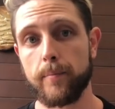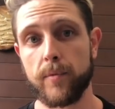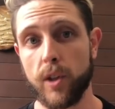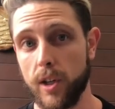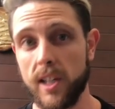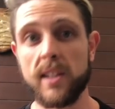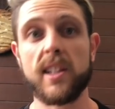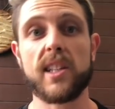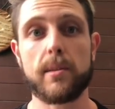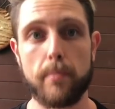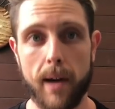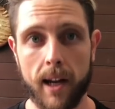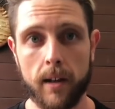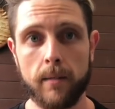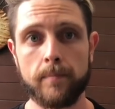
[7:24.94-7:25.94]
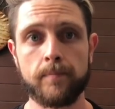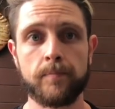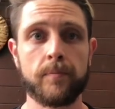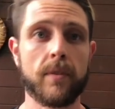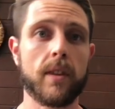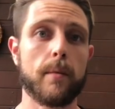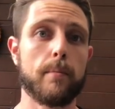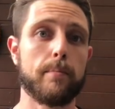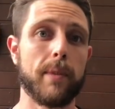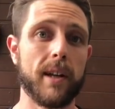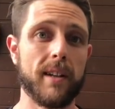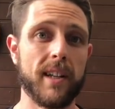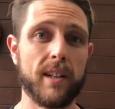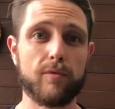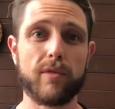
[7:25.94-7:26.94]
in this manner,
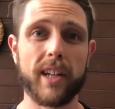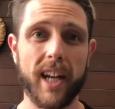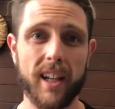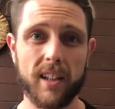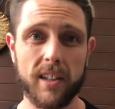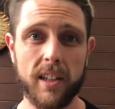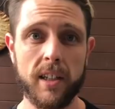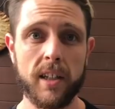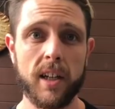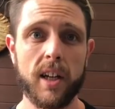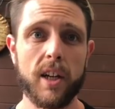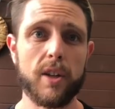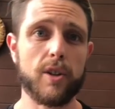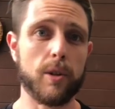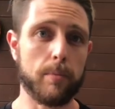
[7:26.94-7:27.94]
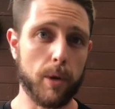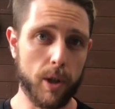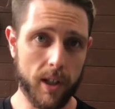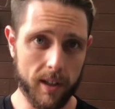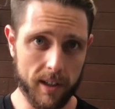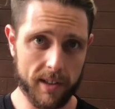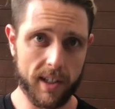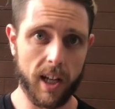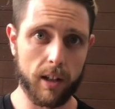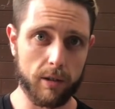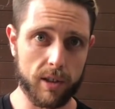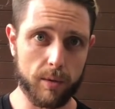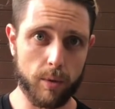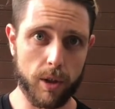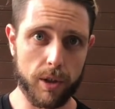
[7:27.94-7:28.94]
but in reality, you're burning less
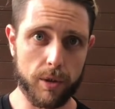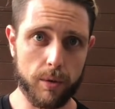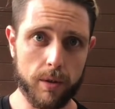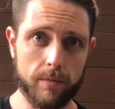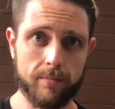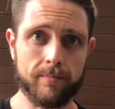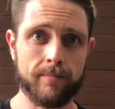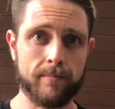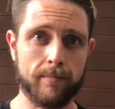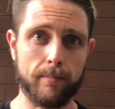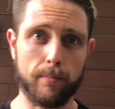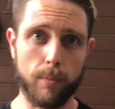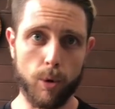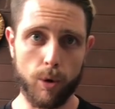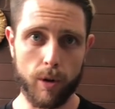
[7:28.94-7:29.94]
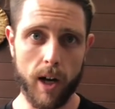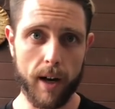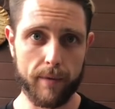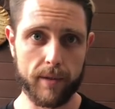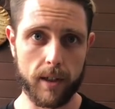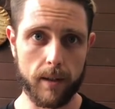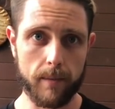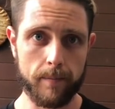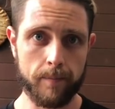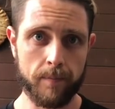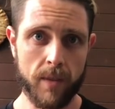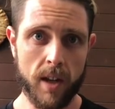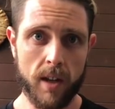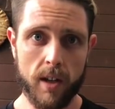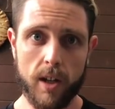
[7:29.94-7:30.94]
calories while you do it, more after.
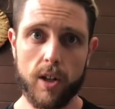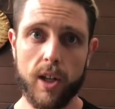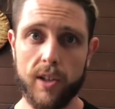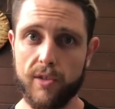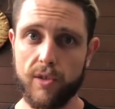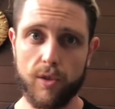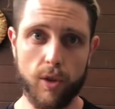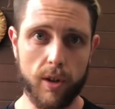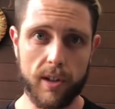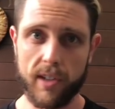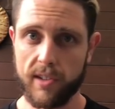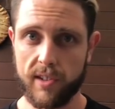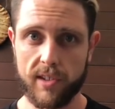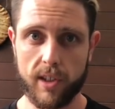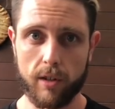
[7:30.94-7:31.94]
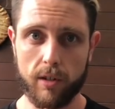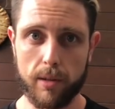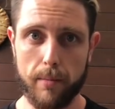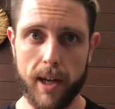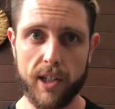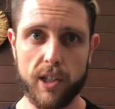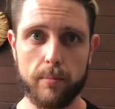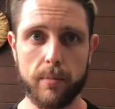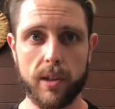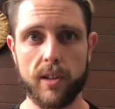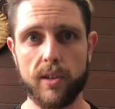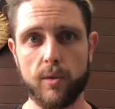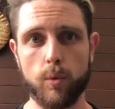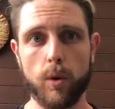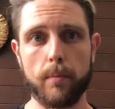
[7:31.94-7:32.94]
It's not necessarily magic,
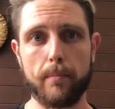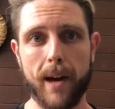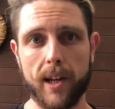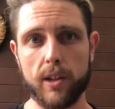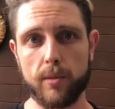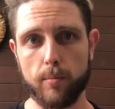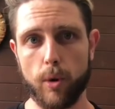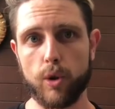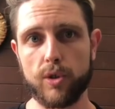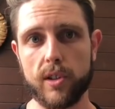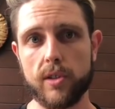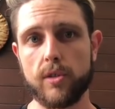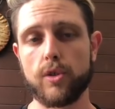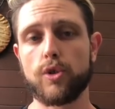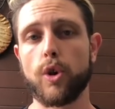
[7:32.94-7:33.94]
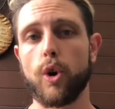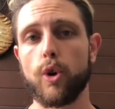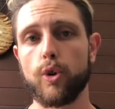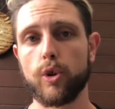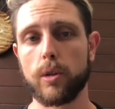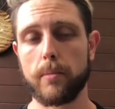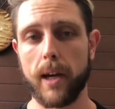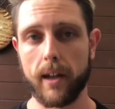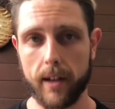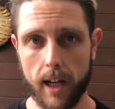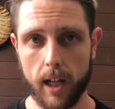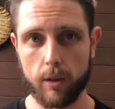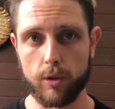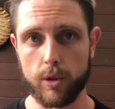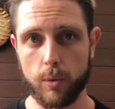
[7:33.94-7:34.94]
because what matters most is the total amount of
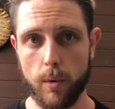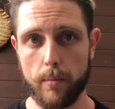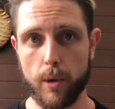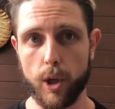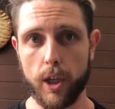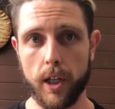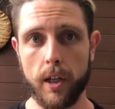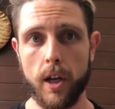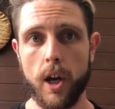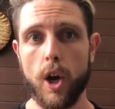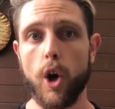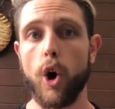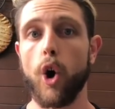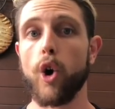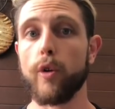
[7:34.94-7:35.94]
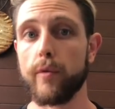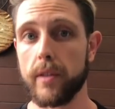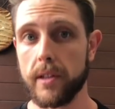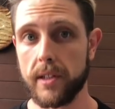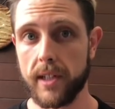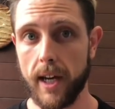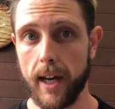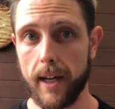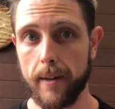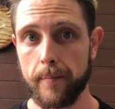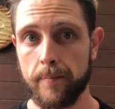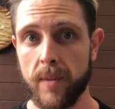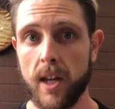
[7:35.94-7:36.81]
calories we're burning over the day.